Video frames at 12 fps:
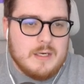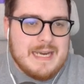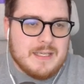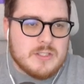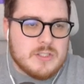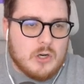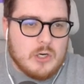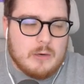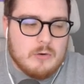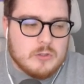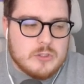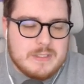Next on
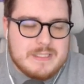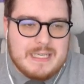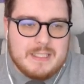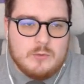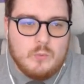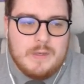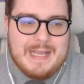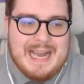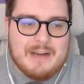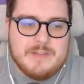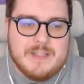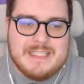our auto attendant, we
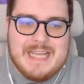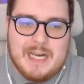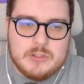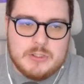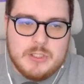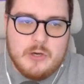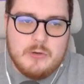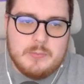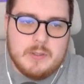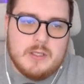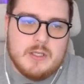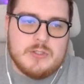have the dial scope.
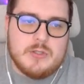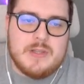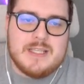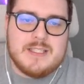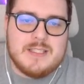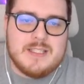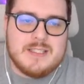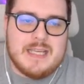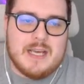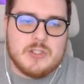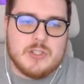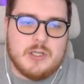So this is the
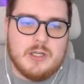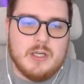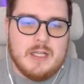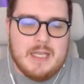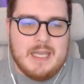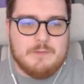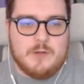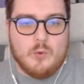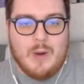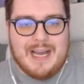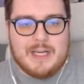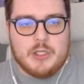section if you are